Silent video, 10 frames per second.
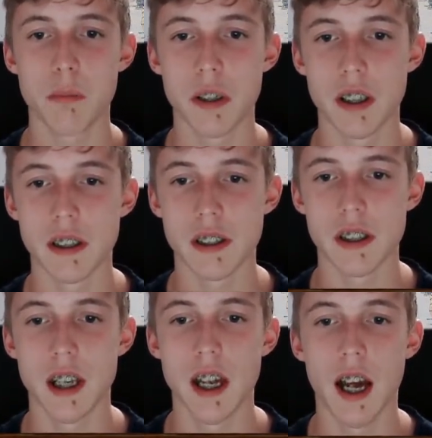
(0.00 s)

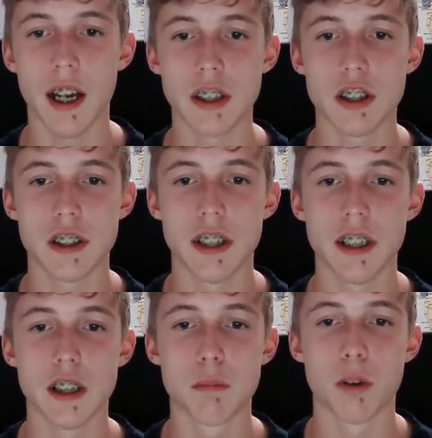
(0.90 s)
because I can just
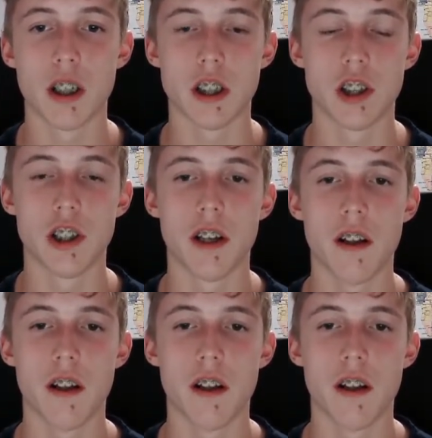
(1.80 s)
take this pawn actually.